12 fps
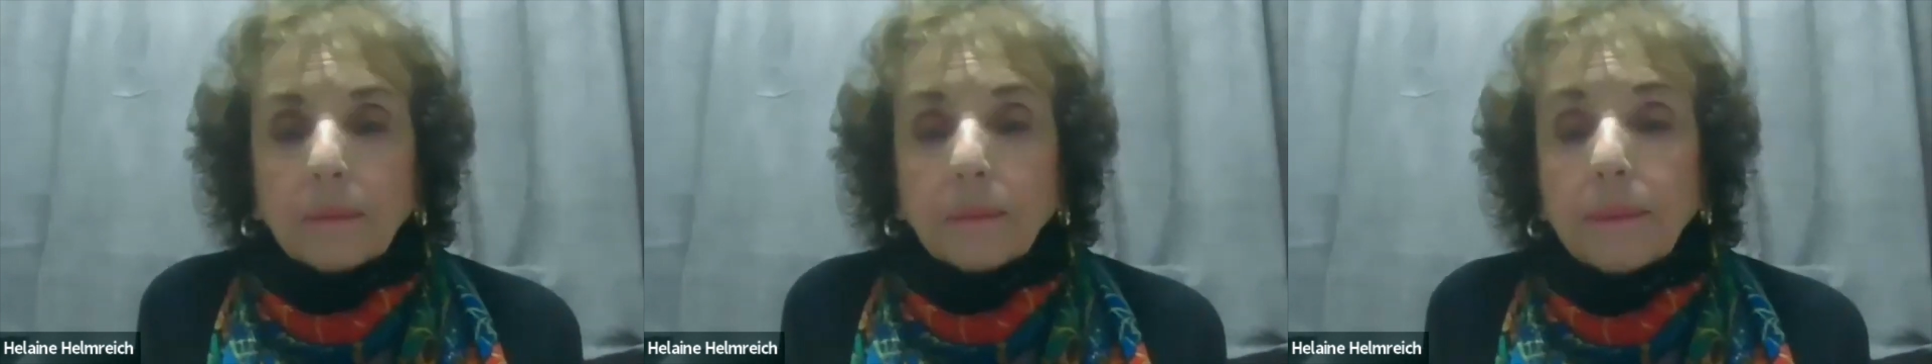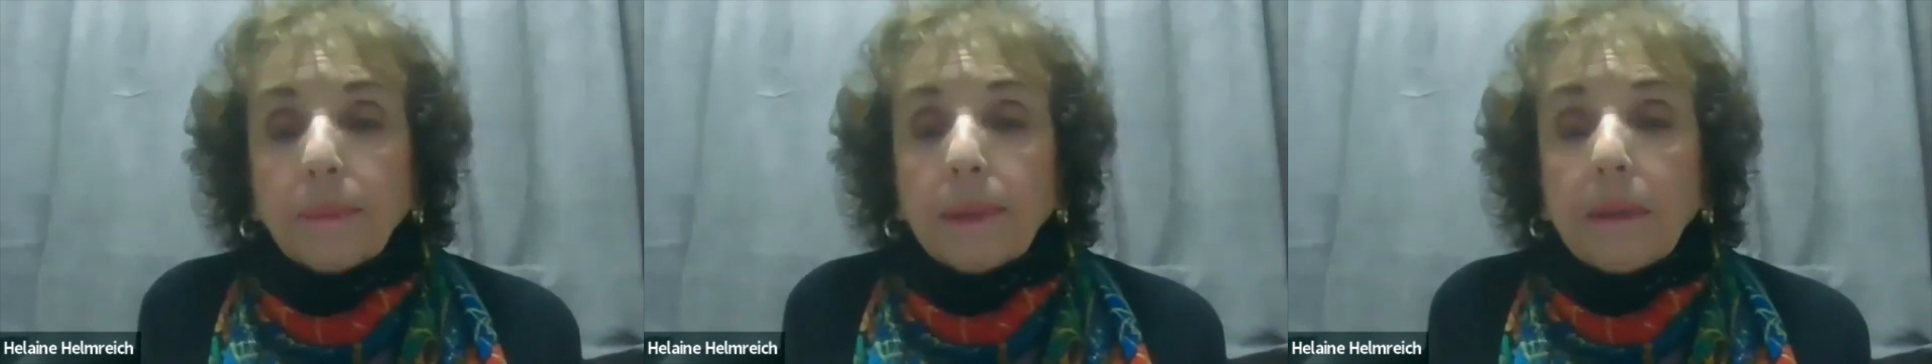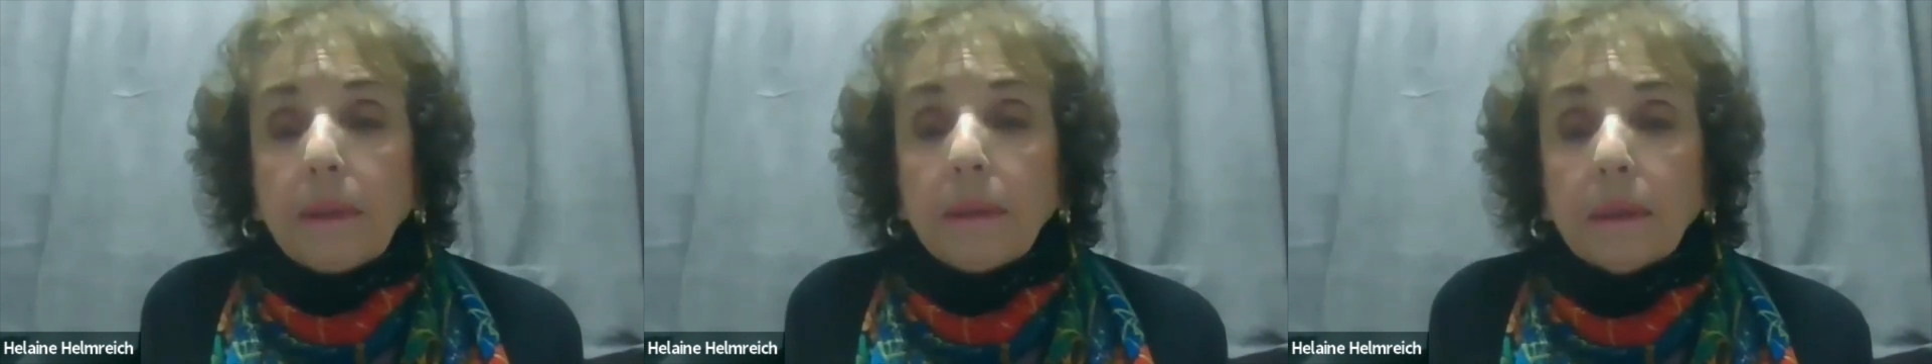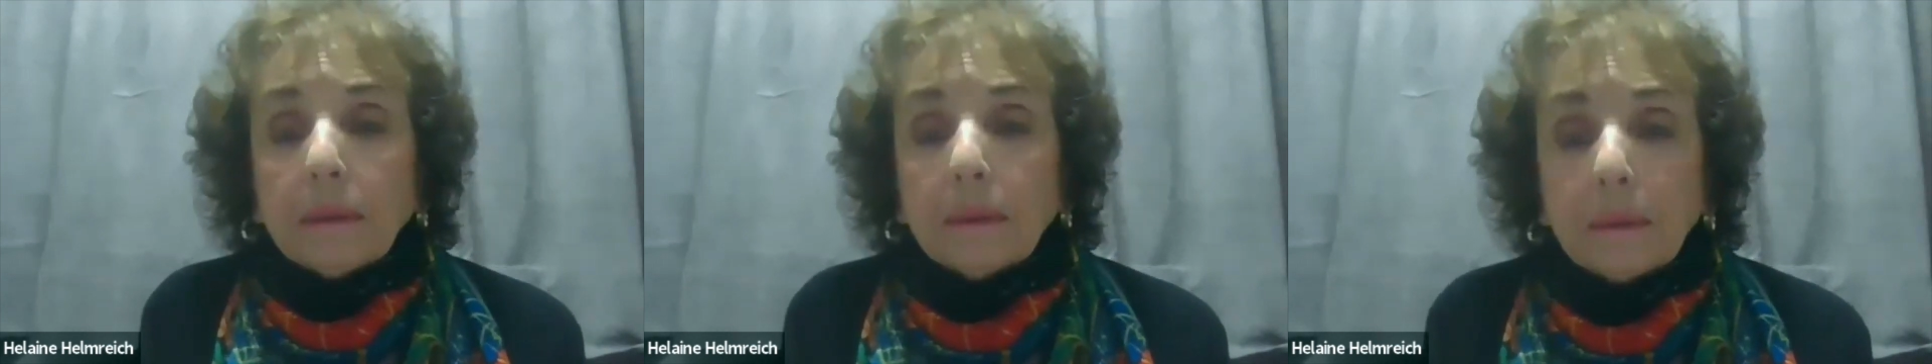
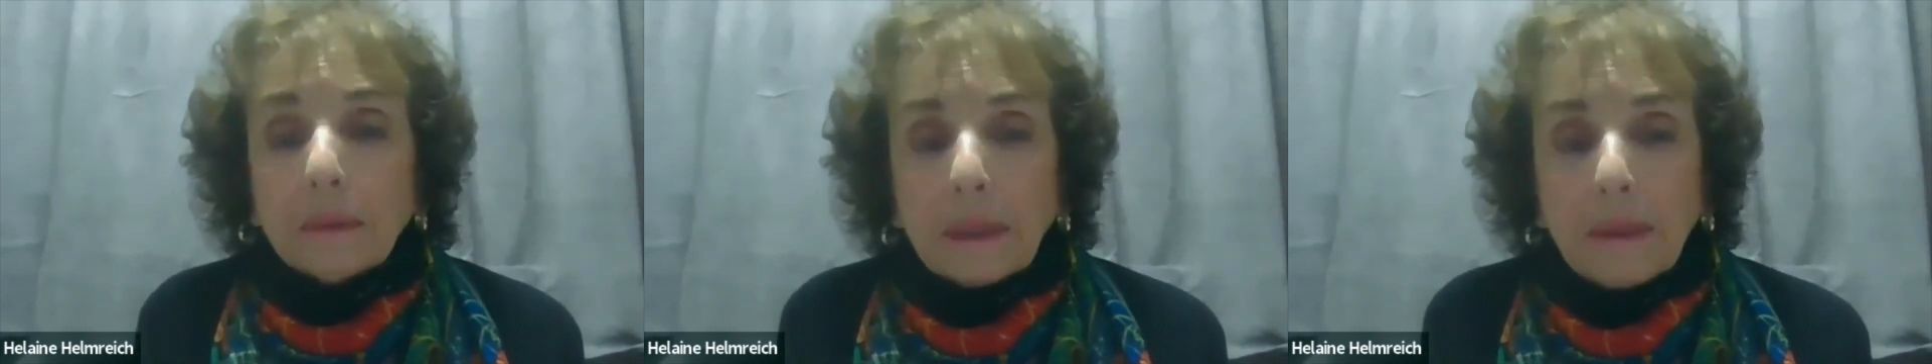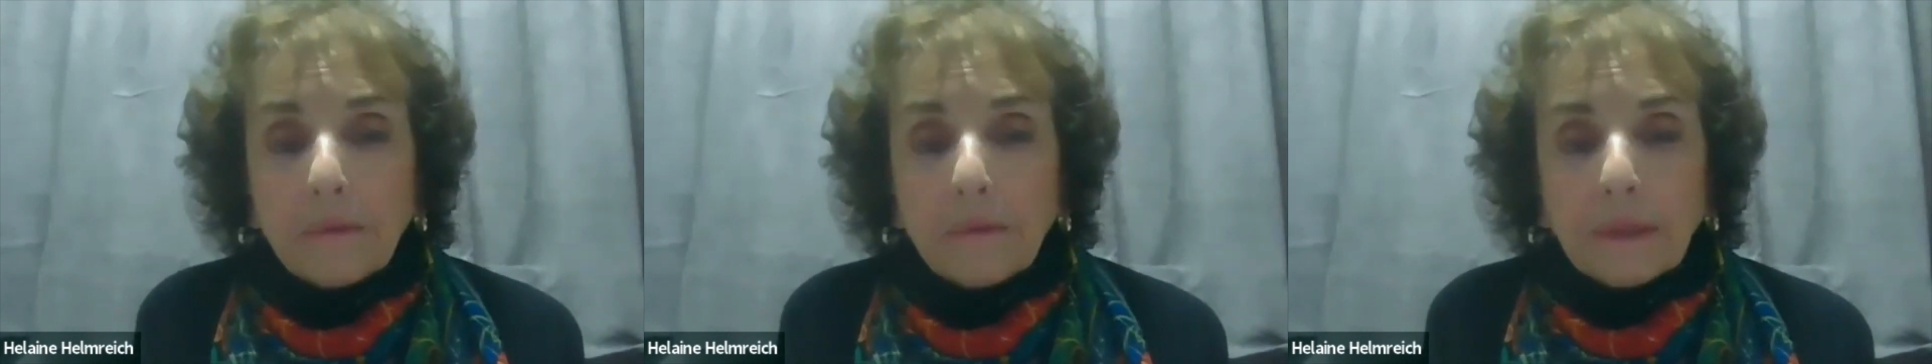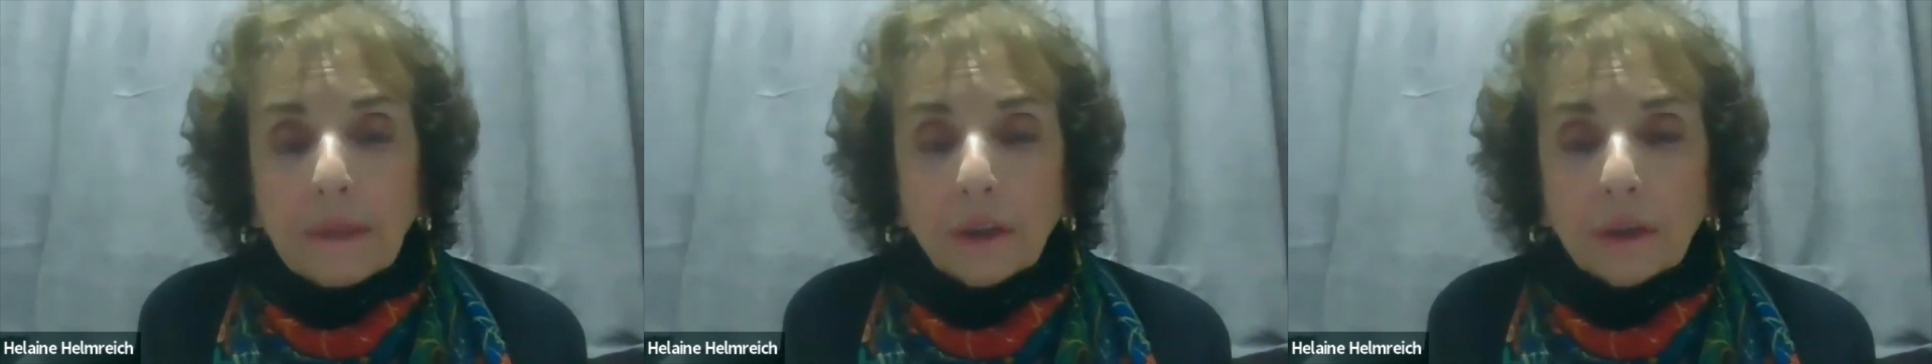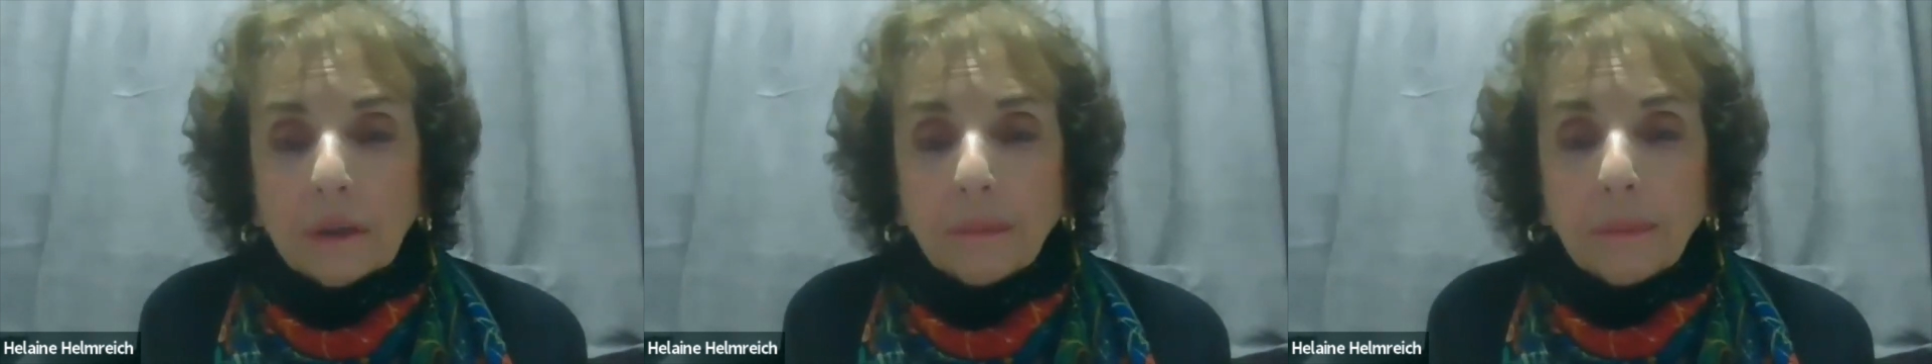we he
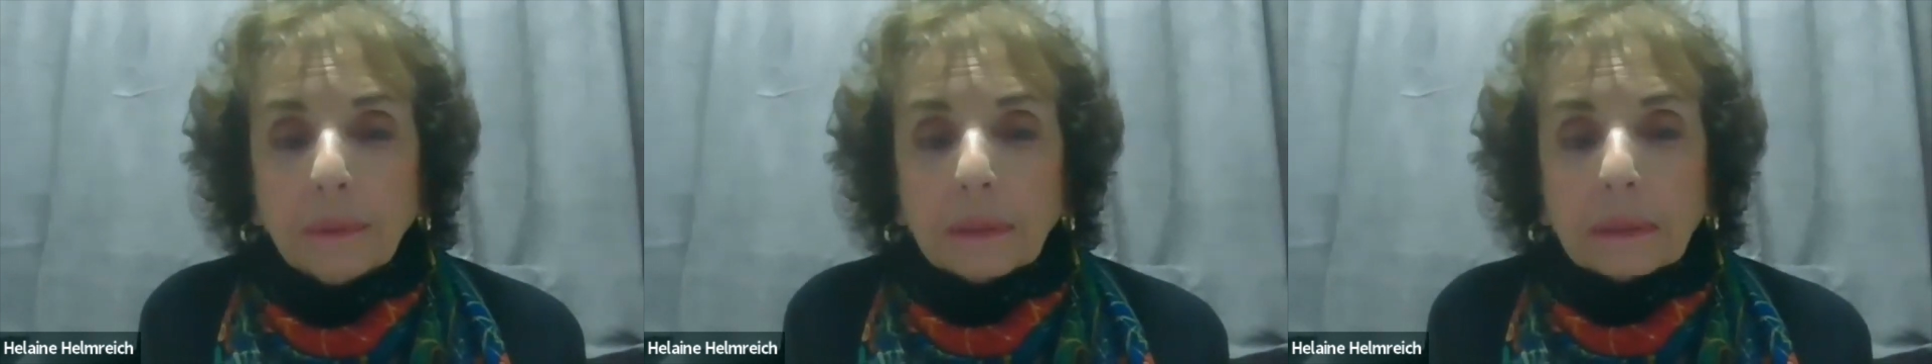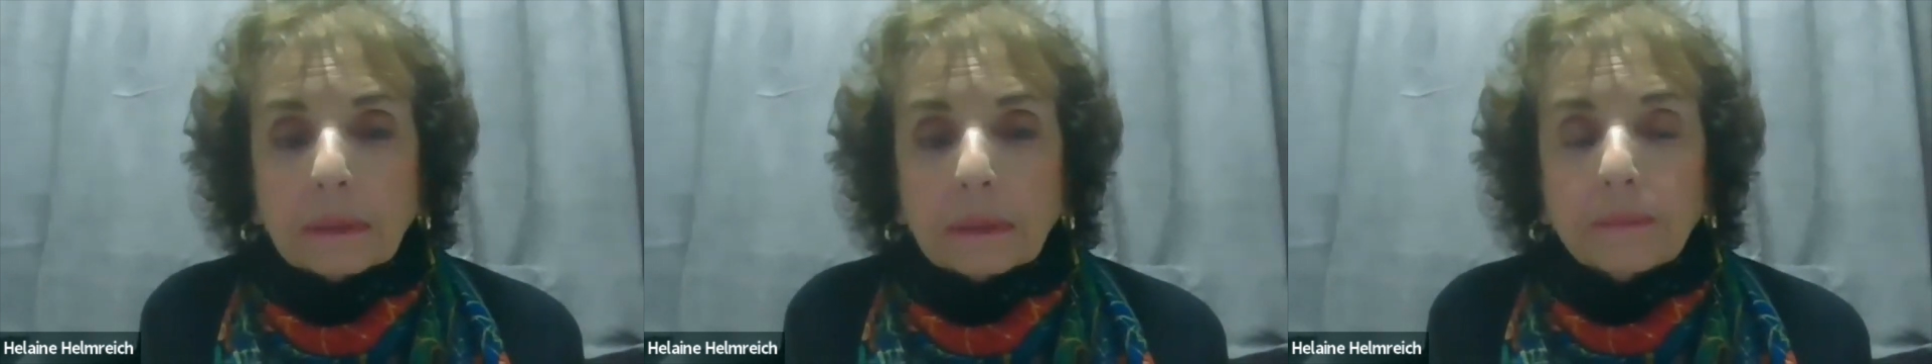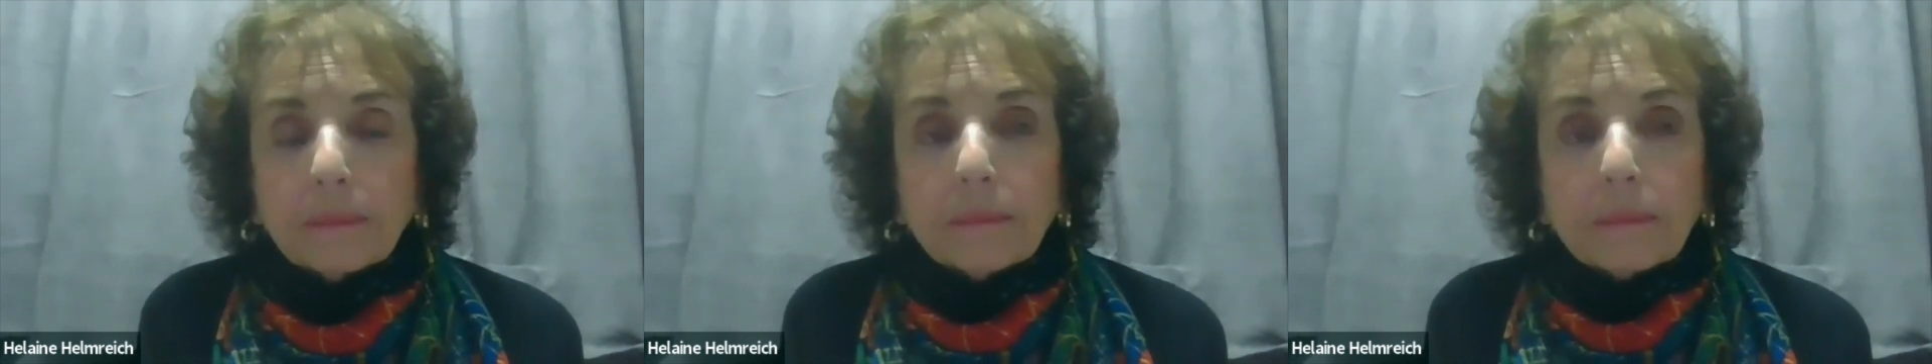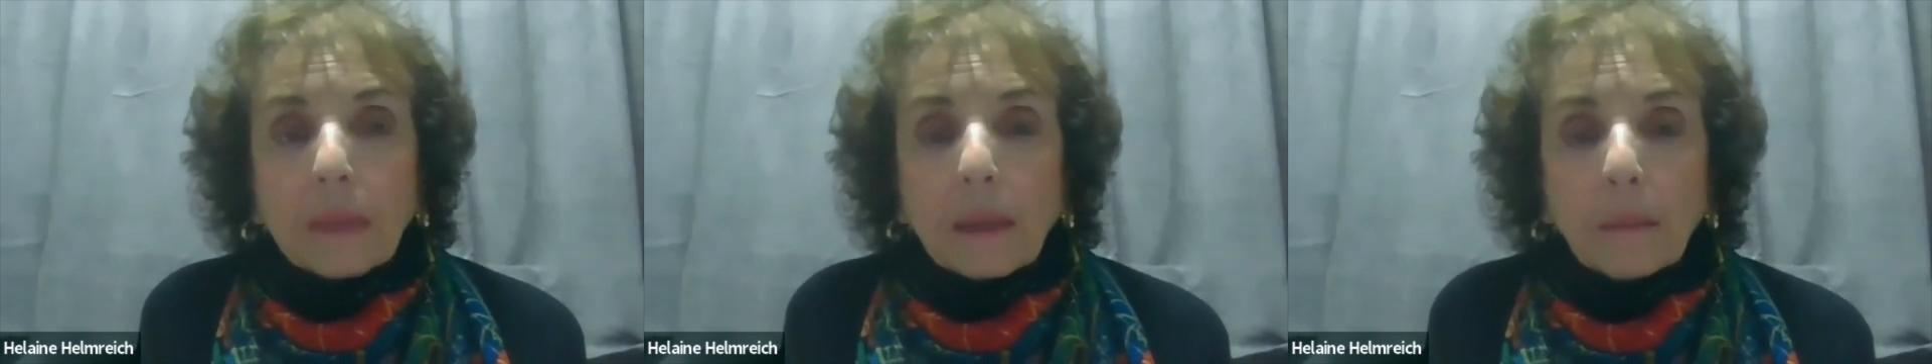finished the book,
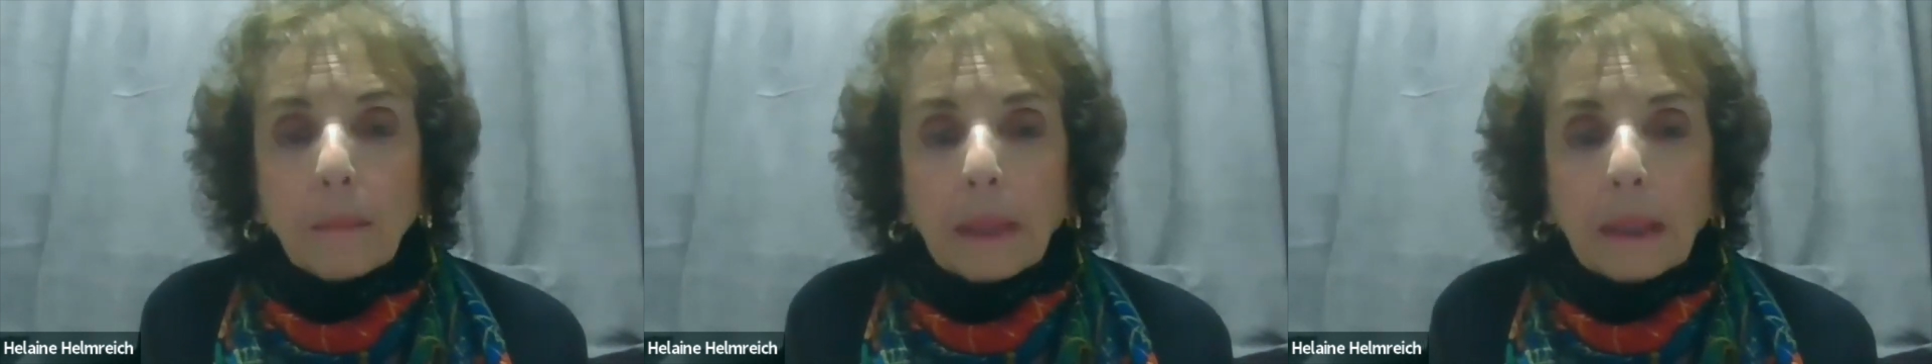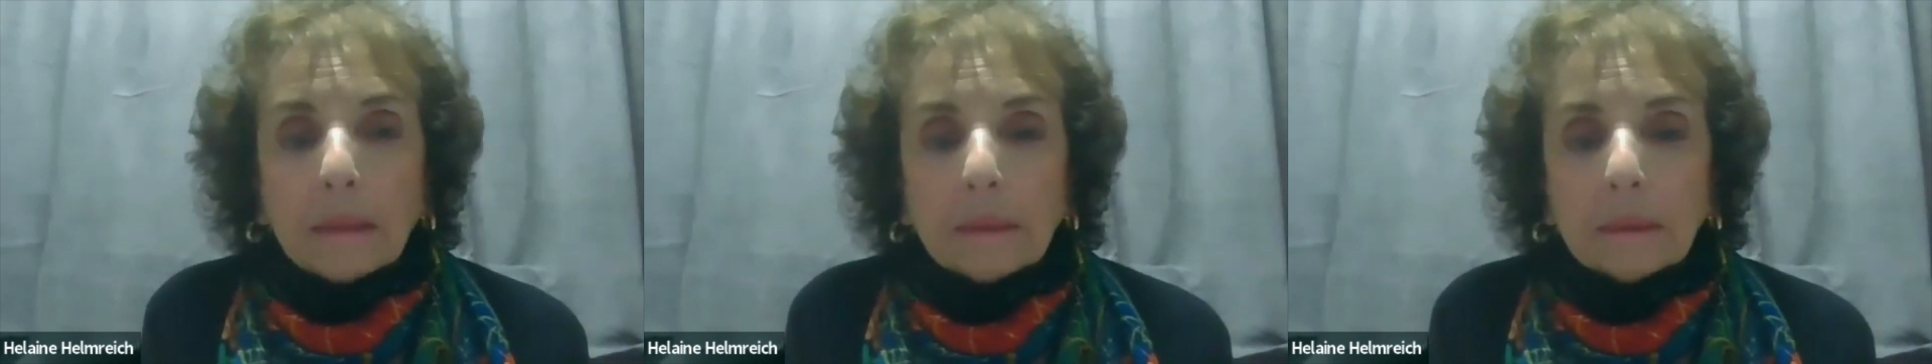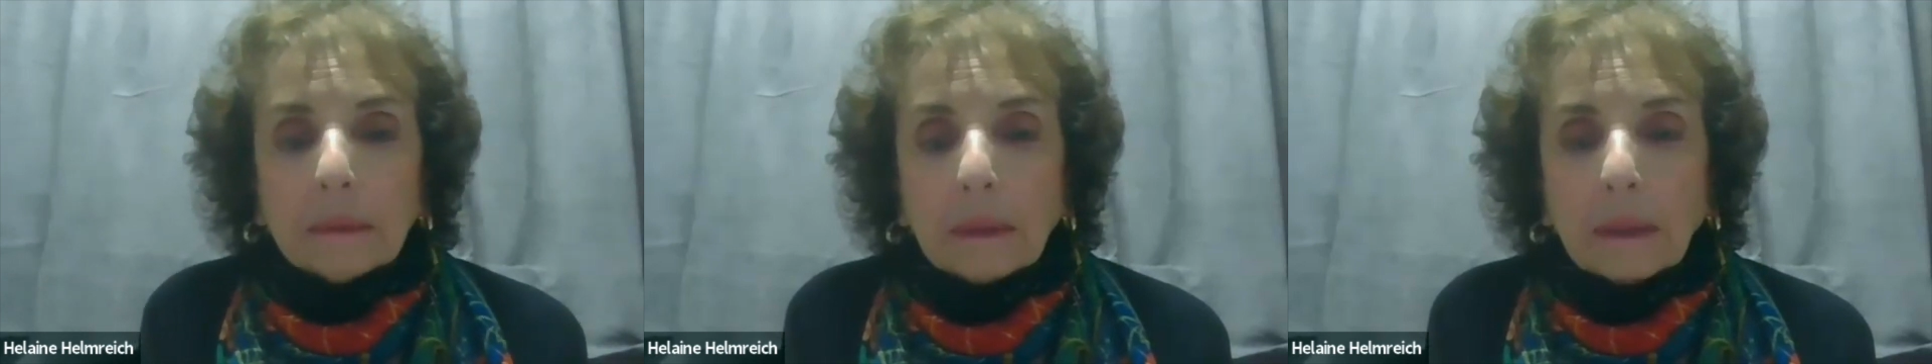but